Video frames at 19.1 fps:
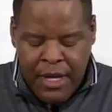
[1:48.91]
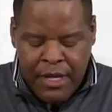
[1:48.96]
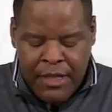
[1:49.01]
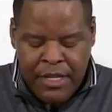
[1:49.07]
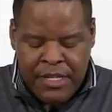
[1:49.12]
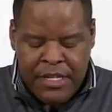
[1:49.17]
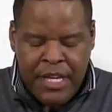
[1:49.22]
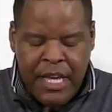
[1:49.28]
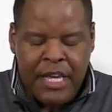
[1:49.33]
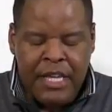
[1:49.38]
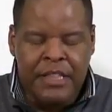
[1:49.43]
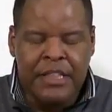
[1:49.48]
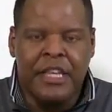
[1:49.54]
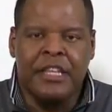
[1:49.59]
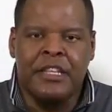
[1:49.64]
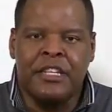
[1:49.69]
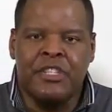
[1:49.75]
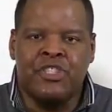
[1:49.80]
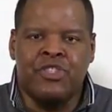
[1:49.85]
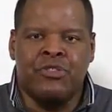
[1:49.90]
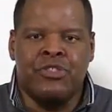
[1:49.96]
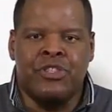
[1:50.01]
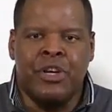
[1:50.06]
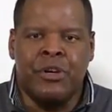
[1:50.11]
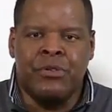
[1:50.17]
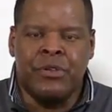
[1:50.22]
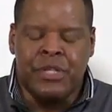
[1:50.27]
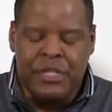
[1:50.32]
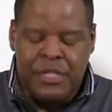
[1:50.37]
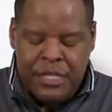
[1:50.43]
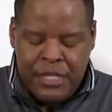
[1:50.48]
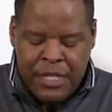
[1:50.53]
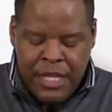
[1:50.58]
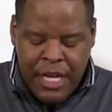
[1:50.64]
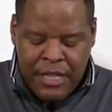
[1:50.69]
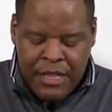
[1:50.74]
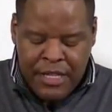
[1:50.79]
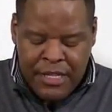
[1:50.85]
The second thing that you'll notice is
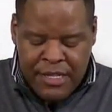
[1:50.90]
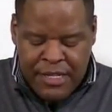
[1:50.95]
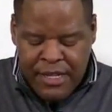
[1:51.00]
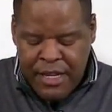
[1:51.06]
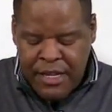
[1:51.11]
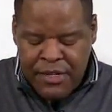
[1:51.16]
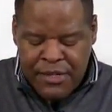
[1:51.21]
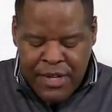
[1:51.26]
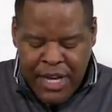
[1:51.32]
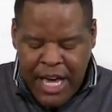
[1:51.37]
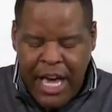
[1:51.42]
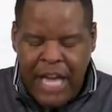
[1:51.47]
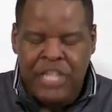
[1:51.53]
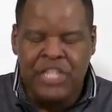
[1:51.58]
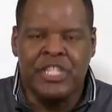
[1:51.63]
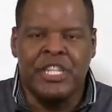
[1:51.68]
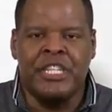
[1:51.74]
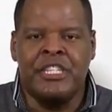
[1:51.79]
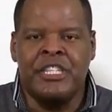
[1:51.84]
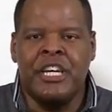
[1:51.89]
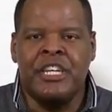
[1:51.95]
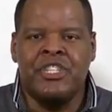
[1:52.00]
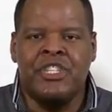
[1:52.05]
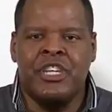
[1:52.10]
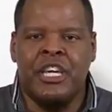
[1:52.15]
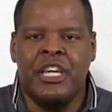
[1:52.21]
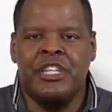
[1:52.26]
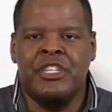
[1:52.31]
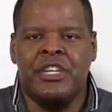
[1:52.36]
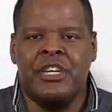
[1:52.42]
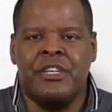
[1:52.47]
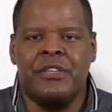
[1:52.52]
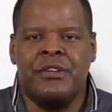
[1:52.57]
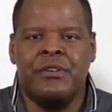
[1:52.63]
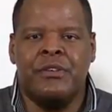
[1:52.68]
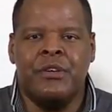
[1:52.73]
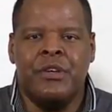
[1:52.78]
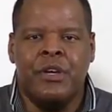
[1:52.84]
that the cells are actually touching each
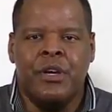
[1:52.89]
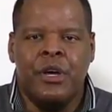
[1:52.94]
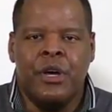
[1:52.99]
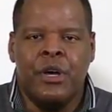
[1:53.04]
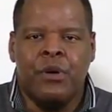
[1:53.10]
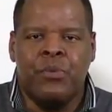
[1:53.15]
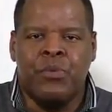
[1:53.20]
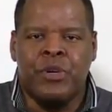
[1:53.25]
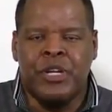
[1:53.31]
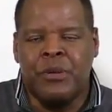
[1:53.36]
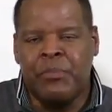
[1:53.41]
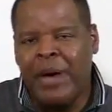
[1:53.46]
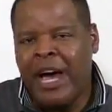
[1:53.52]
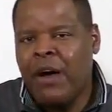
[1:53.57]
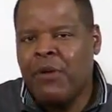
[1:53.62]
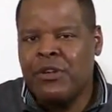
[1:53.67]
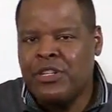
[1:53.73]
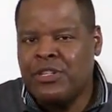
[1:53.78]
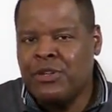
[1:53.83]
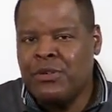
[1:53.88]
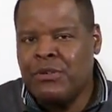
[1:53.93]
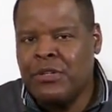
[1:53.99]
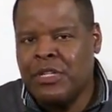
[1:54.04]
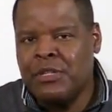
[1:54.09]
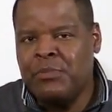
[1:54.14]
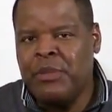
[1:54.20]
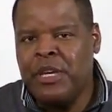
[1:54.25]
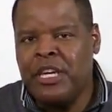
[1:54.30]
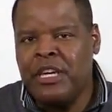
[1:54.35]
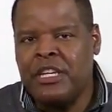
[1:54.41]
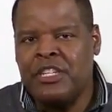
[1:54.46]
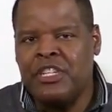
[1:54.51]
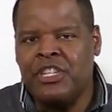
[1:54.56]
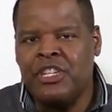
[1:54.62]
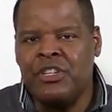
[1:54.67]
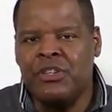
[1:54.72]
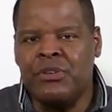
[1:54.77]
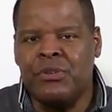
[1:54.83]
other. When a power tool is being
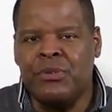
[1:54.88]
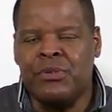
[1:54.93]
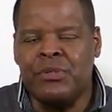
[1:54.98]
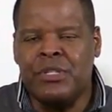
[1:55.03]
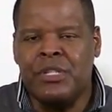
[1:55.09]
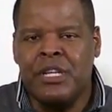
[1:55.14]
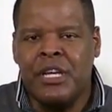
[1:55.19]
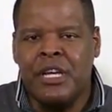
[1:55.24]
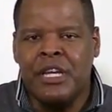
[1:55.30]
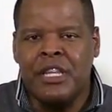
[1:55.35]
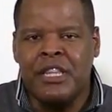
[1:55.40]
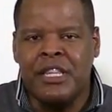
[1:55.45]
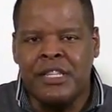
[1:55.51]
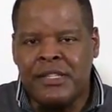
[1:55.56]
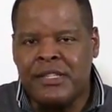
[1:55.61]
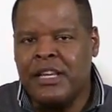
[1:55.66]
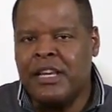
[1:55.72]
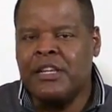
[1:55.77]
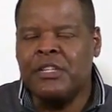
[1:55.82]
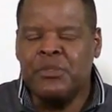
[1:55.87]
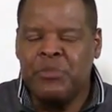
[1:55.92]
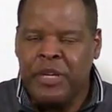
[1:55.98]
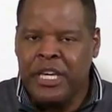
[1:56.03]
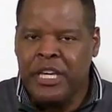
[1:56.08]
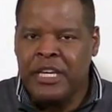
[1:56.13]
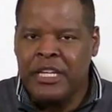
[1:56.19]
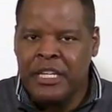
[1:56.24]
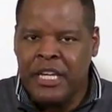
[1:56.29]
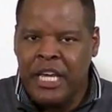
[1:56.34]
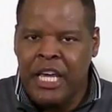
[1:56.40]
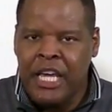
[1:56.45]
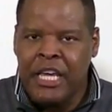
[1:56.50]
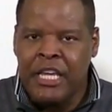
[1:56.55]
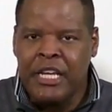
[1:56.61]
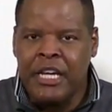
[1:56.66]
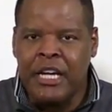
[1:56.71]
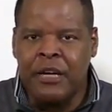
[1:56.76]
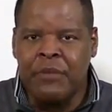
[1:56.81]
used, the cells begin to
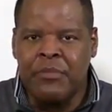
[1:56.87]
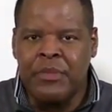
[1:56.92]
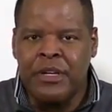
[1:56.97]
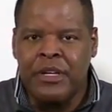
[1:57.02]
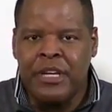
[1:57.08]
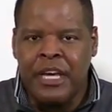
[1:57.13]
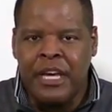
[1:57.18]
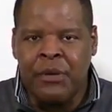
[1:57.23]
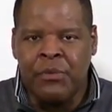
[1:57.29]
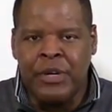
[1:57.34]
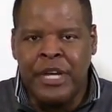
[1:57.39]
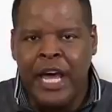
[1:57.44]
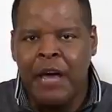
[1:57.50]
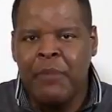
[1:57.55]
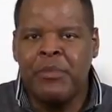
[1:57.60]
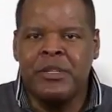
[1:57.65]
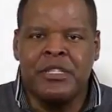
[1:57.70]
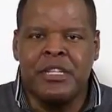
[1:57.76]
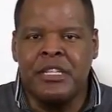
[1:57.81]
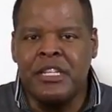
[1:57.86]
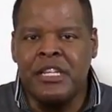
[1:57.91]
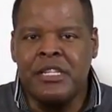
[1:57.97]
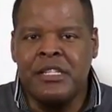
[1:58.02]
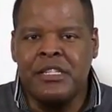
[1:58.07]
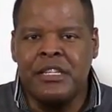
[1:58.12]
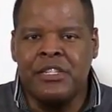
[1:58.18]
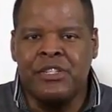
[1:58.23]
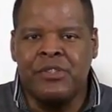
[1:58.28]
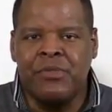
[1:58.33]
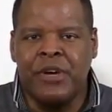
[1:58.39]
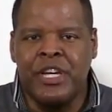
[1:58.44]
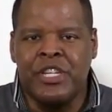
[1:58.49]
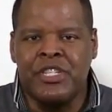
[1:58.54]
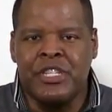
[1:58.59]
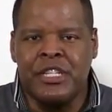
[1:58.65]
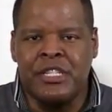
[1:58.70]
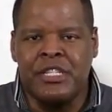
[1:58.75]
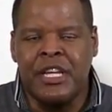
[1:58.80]
heat up. And what happens in this
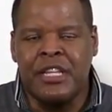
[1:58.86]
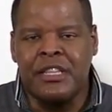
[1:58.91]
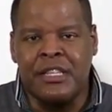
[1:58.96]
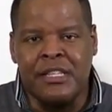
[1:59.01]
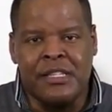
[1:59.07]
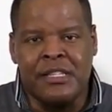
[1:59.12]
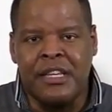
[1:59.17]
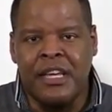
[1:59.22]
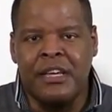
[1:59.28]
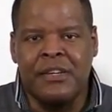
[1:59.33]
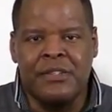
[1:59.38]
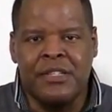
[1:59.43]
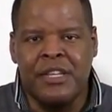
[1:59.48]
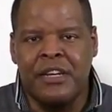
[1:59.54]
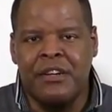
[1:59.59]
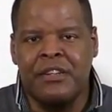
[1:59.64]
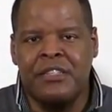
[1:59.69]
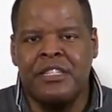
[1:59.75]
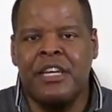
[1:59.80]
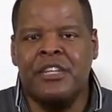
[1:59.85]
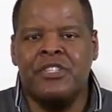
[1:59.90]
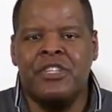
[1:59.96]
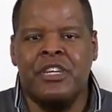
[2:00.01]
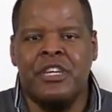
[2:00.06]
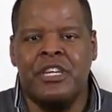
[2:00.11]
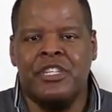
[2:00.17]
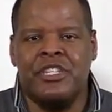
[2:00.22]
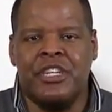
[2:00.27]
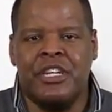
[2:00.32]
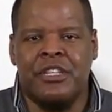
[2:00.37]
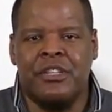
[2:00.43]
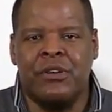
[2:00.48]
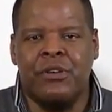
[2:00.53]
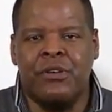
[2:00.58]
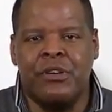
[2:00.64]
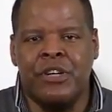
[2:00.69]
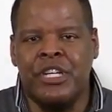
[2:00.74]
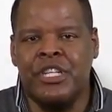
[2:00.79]
situation is that the cells that are touching each other
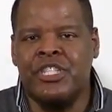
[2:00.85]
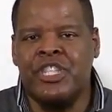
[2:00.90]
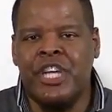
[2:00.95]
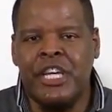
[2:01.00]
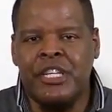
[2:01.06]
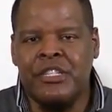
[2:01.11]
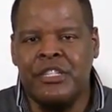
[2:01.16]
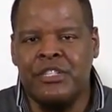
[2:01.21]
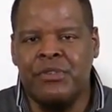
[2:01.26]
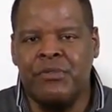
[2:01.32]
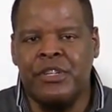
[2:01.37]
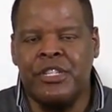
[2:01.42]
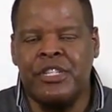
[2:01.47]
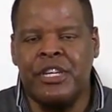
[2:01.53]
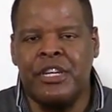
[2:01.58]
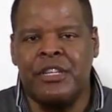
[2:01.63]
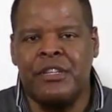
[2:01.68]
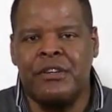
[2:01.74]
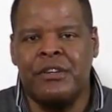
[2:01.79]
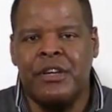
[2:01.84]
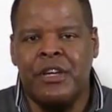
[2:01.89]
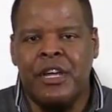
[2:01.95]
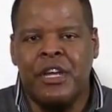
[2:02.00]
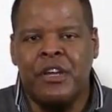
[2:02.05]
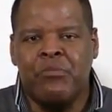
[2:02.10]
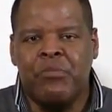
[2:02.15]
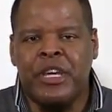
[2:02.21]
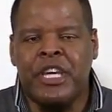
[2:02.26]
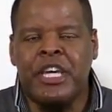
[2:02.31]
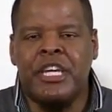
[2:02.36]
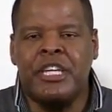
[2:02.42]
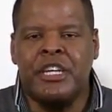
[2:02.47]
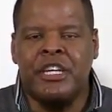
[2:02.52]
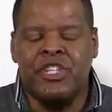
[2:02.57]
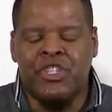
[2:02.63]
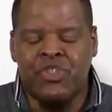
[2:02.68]
or adjacent to each other begin to